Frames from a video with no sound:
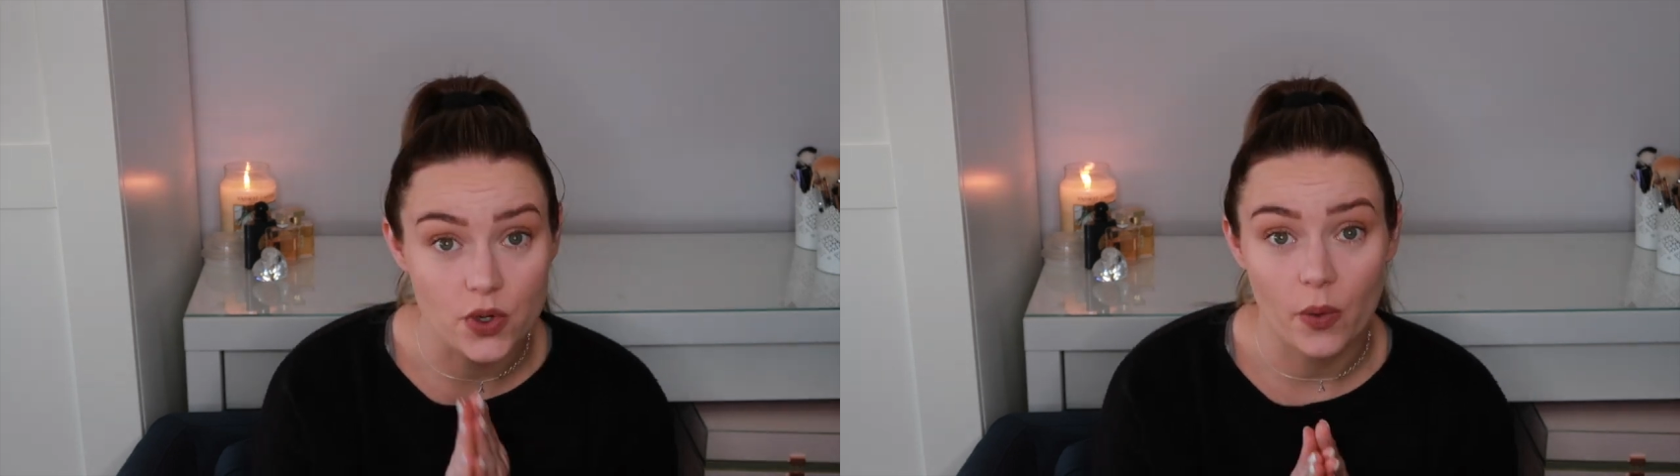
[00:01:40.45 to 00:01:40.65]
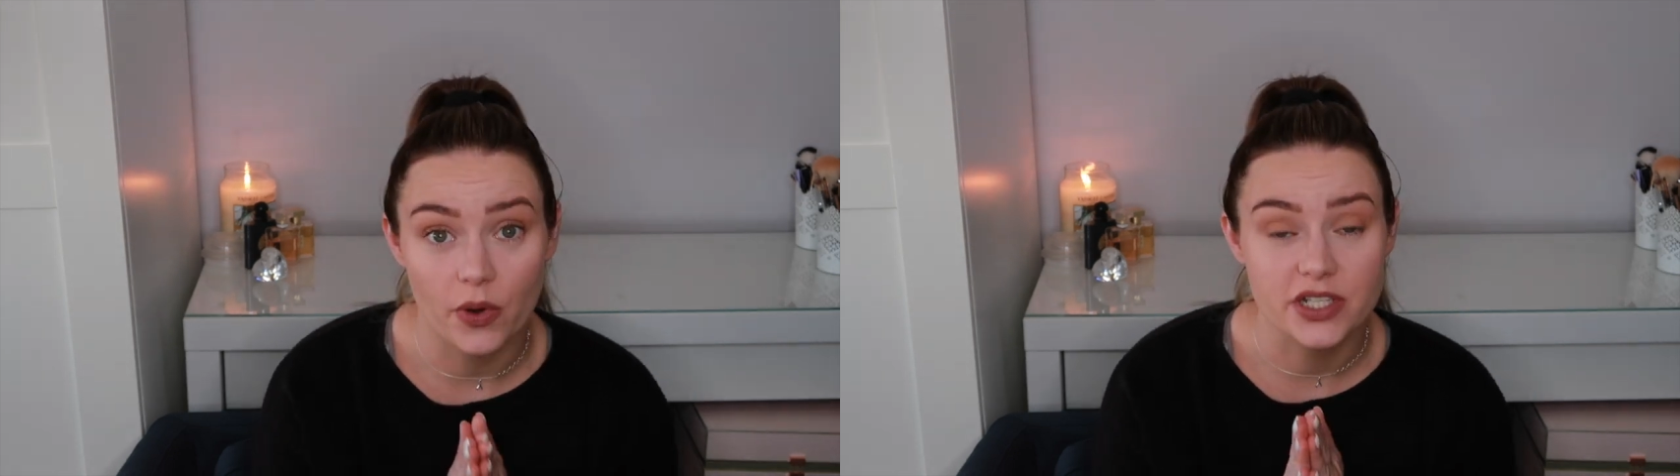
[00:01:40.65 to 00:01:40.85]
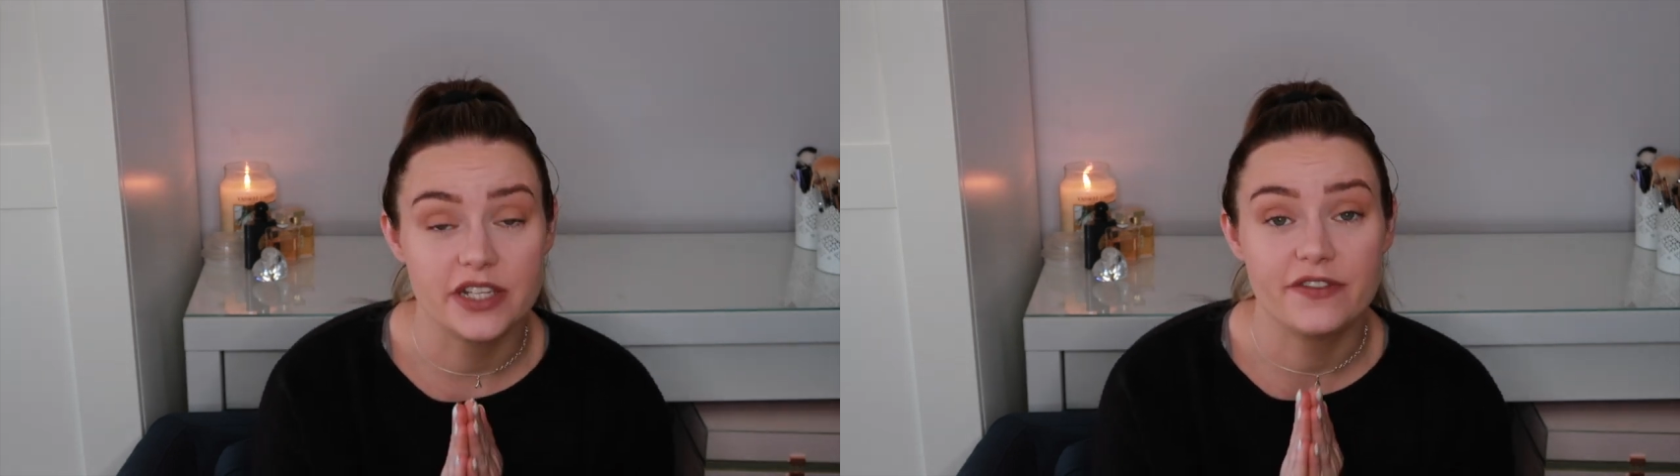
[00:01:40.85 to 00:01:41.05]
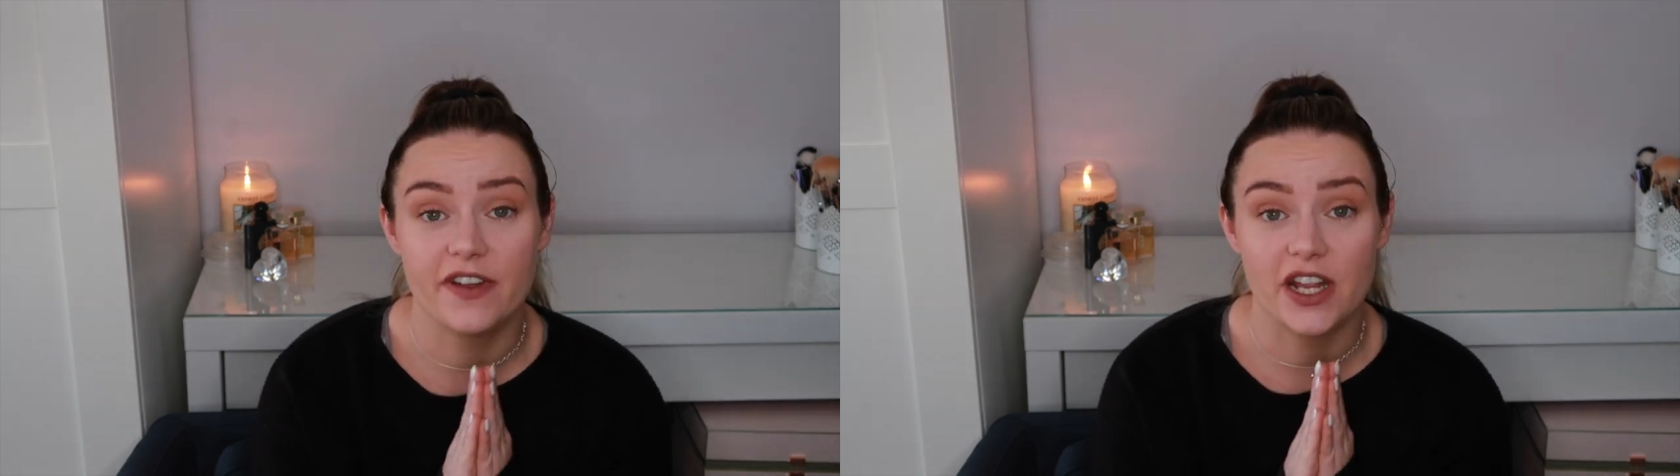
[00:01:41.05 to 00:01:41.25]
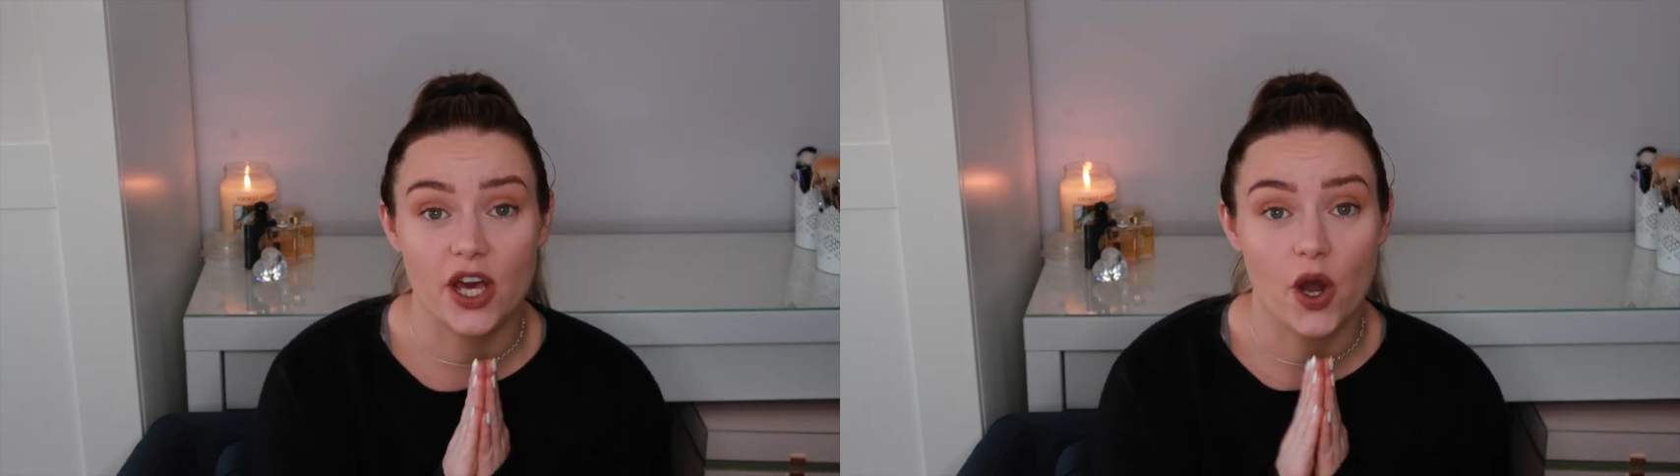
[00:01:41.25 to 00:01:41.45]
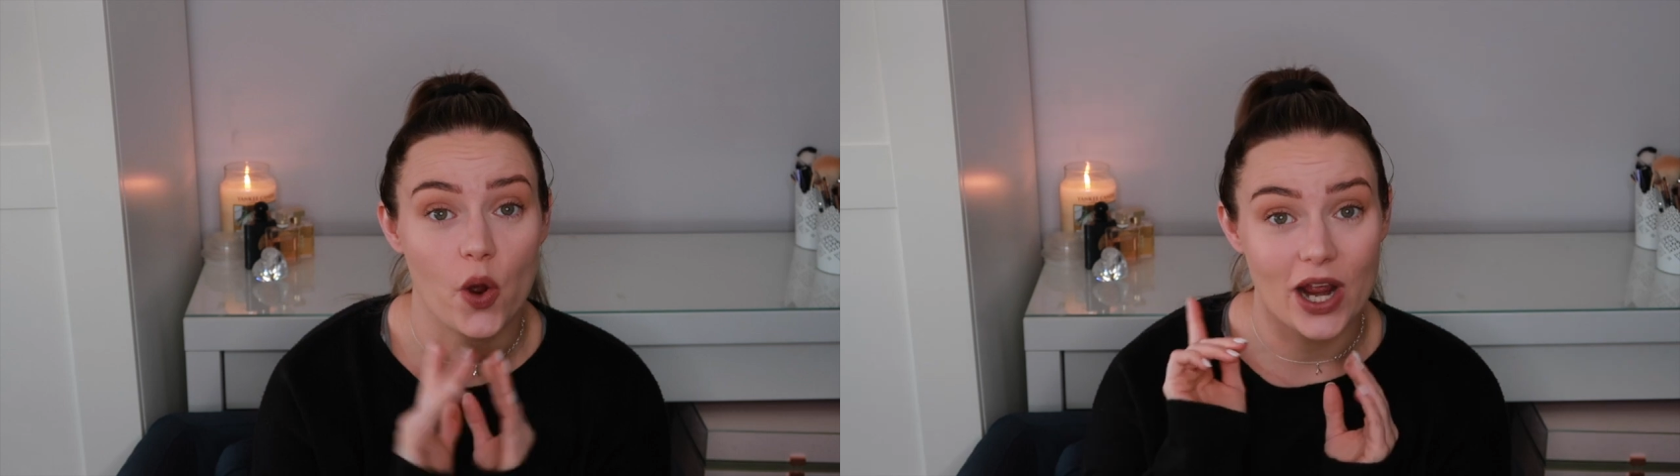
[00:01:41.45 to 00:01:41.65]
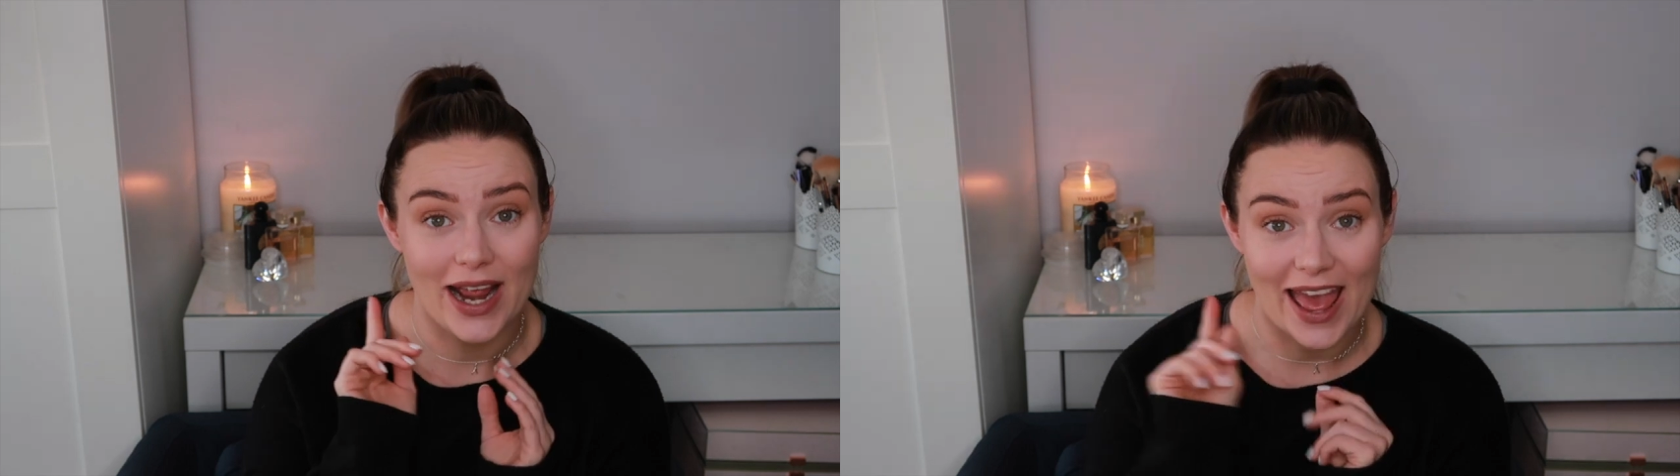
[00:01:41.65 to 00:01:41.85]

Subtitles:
not watch this video.